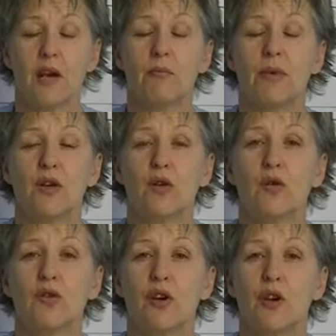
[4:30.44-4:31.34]
but
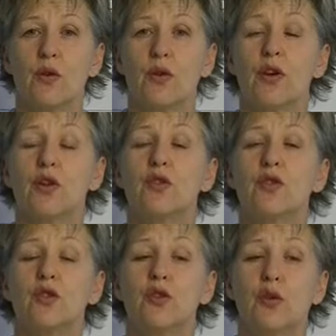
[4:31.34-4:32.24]
also
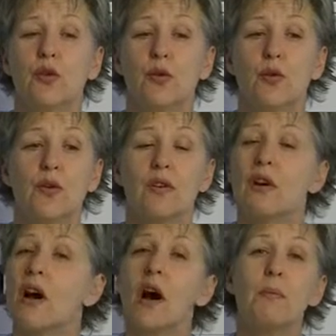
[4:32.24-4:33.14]
to
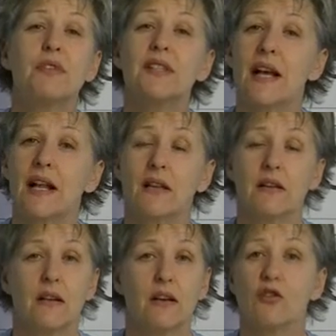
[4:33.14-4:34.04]
upsell,
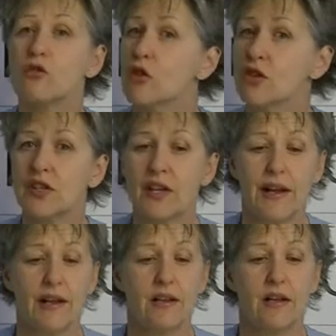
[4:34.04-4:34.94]

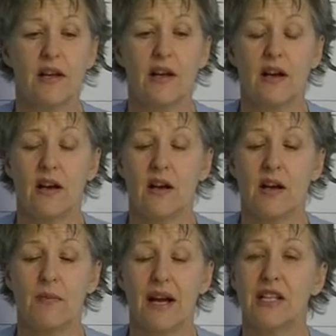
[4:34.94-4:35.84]
cross-sell,
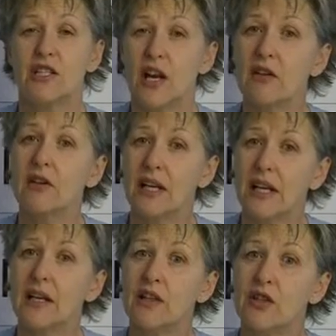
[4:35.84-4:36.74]
and
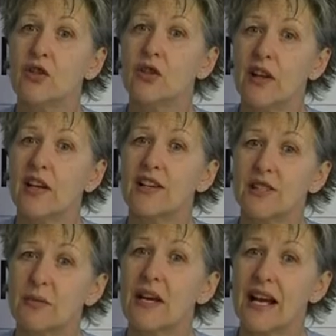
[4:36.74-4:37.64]
generally ensure that the
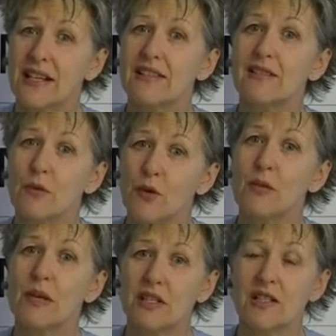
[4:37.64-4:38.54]
customer has a more
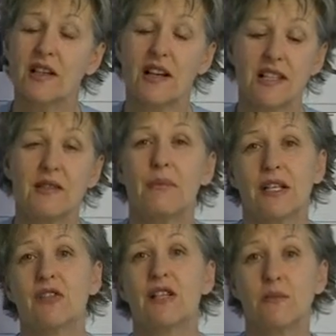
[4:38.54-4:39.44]
personalized and
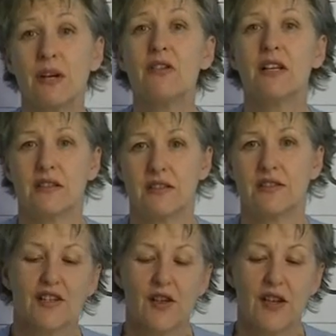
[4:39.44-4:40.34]
better experience.
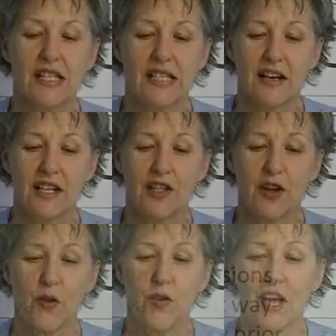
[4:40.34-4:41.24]
So this slide shows